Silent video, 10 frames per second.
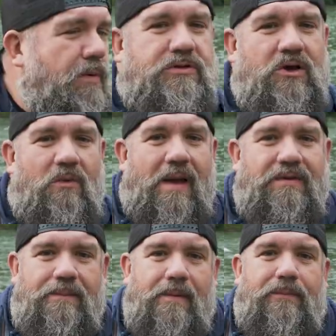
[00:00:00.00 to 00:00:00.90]
we're so
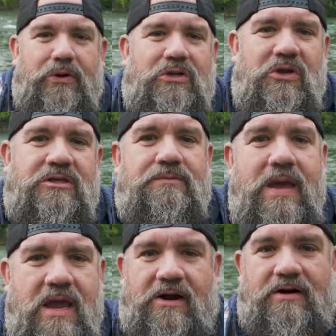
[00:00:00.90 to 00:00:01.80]
wrapped up in Bluetooth
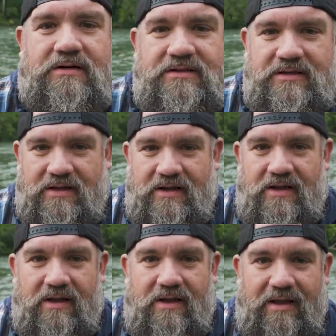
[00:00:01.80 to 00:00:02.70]
speakers
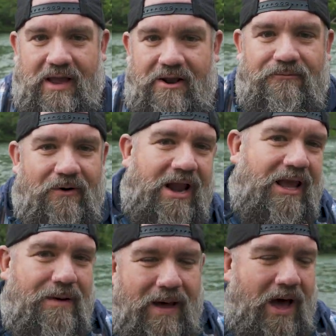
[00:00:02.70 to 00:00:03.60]
and
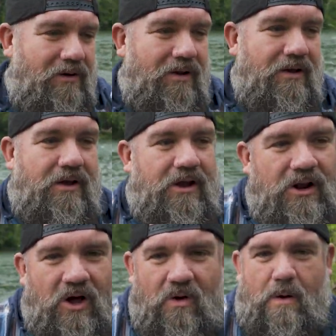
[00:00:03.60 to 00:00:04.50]
fighting about, you
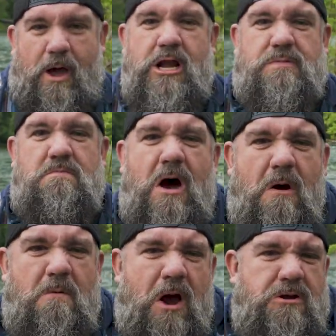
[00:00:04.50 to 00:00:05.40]
know, it's
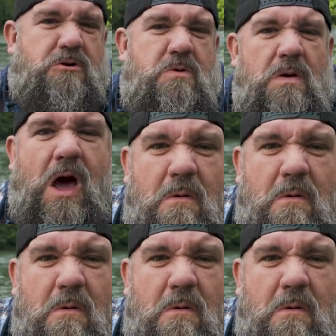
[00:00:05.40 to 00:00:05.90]
my right to do what